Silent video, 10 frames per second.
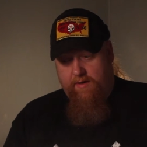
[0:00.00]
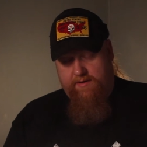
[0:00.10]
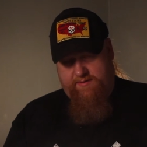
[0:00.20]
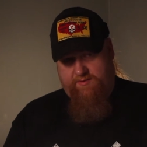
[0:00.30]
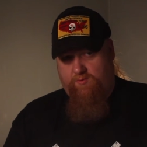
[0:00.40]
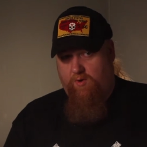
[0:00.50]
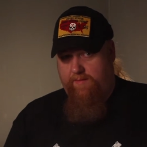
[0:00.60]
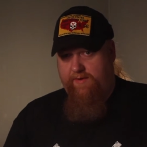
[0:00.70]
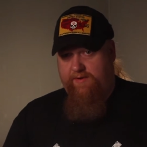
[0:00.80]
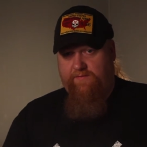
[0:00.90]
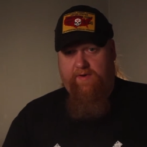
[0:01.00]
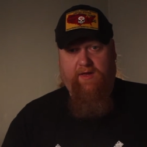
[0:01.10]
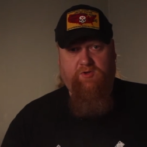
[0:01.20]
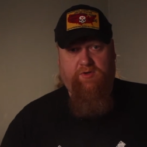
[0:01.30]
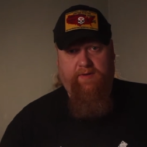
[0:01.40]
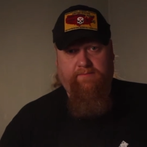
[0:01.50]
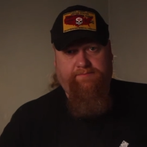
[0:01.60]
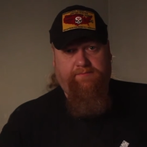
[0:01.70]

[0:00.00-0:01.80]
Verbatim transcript: It is quite a bit different, actually.